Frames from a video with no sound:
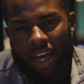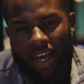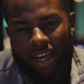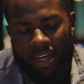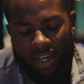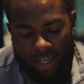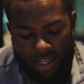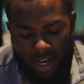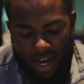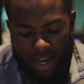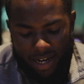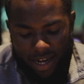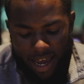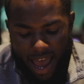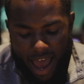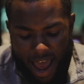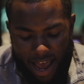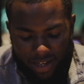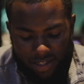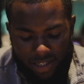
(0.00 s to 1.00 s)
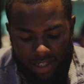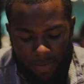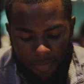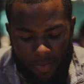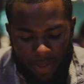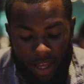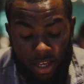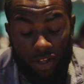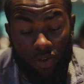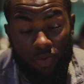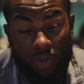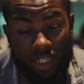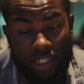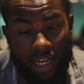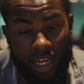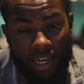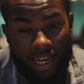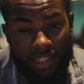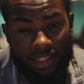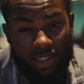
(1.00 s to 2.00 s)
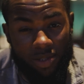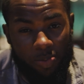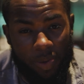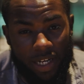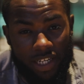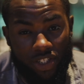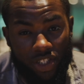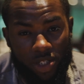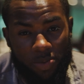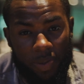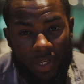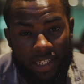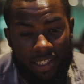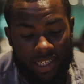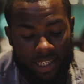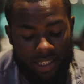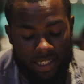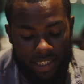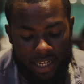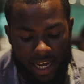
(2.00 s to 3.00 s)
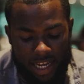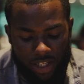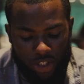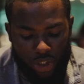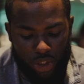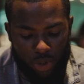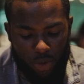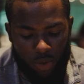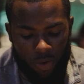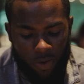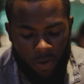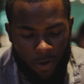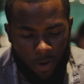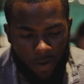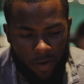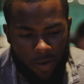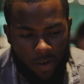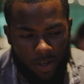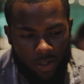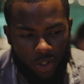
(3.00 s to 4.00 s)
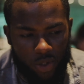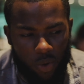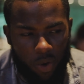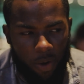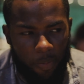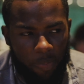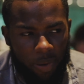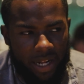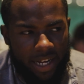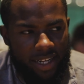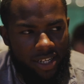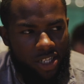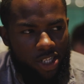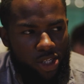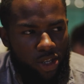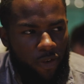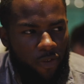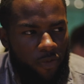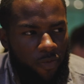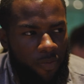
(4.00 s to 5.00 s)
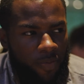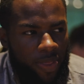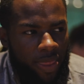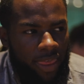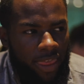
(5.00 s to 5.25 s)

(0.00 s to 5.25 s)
And it kind of has, and the reason I like this plate is just because it takes you to a place of